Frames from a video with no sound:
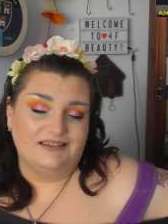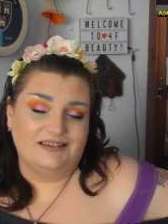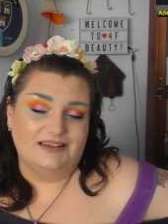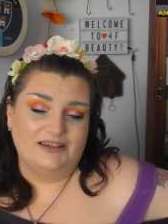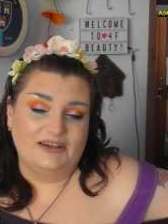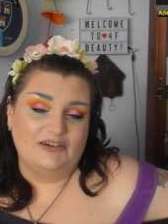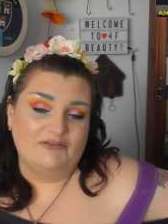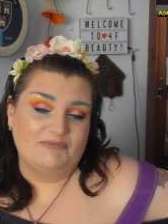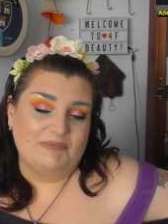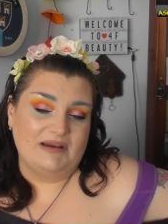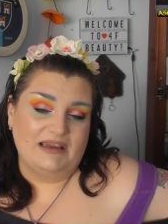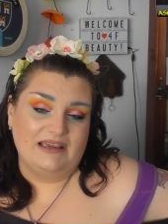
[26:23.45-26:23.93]

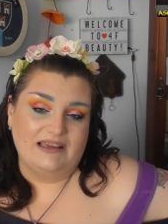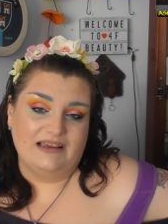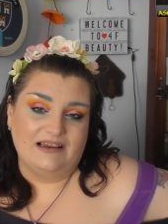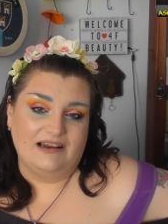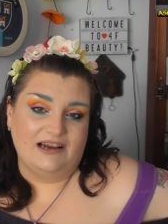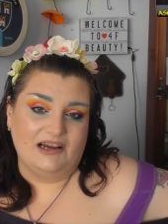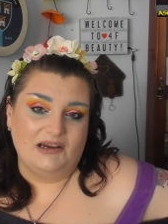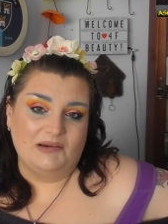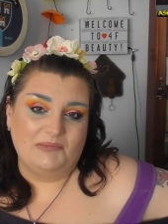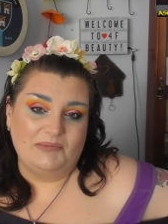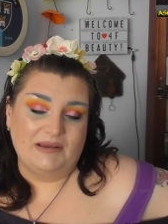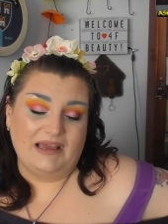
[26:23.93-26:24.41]
of
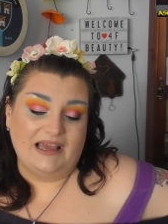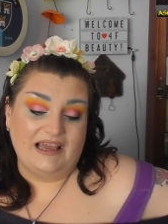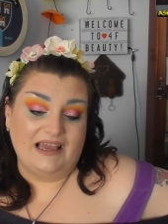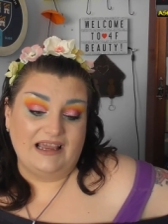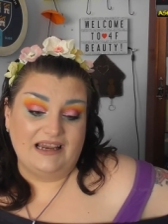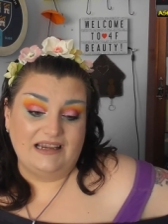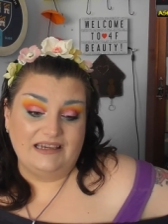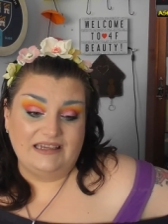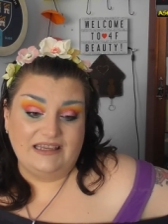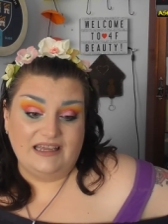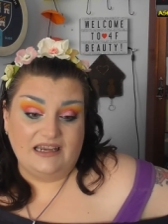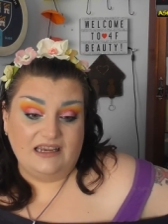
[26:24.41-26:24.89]
makeup
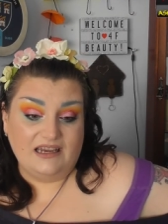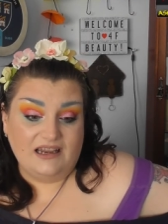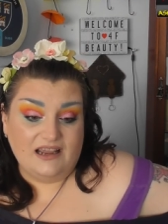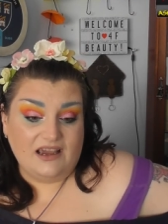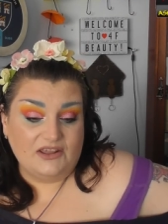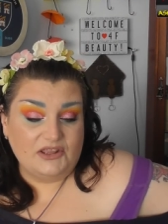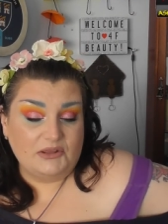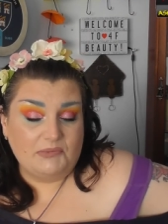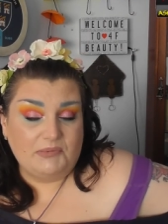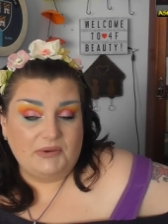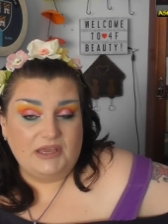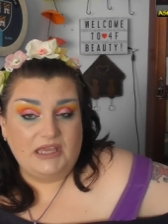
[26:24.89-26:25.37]
and getting
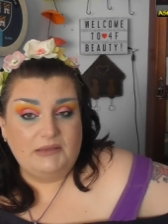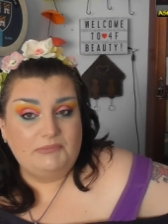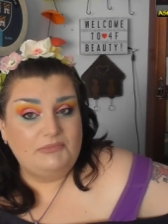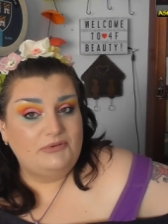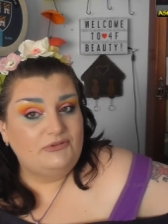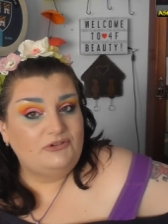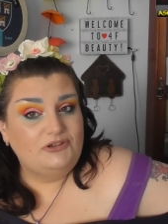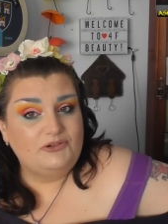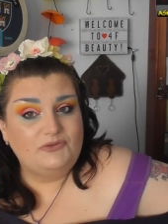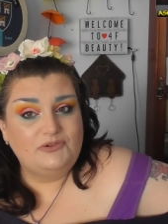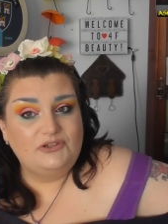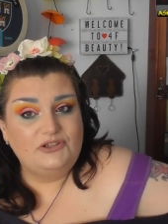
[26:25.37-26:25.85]
other people to